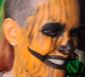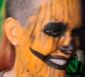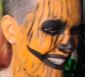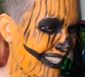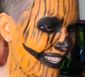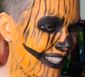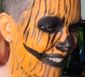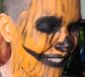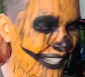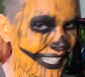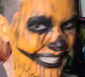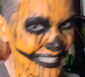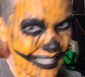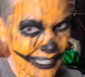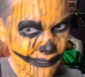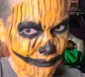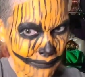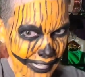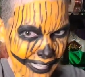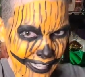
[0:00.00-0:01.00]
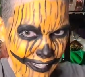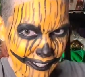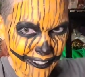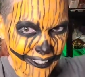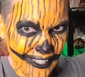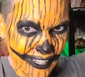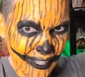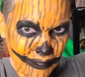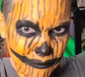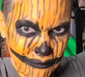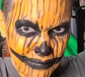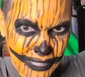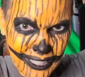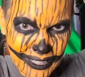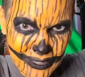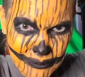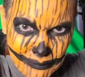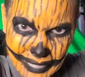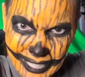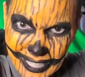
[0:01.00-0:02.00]
And if I take my hair down,
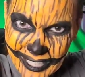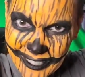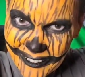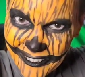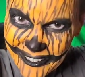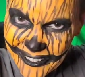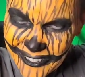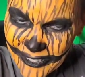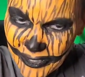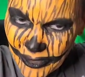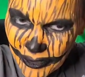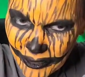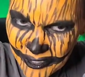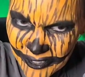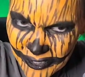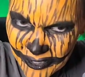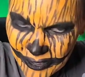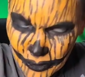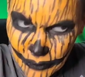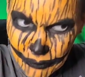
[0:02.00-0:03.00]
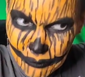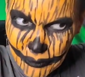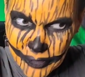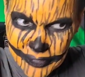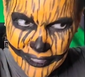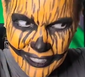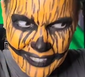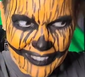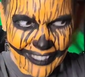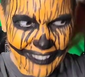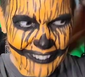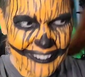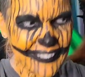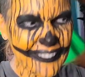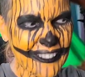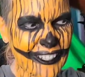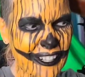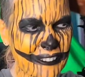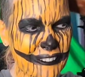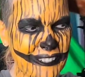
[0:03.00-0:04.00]
because my hair is so multicolored
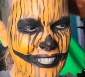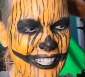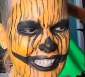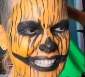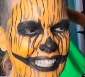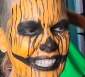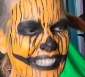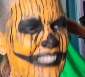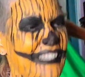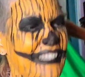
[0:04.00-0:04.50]
already.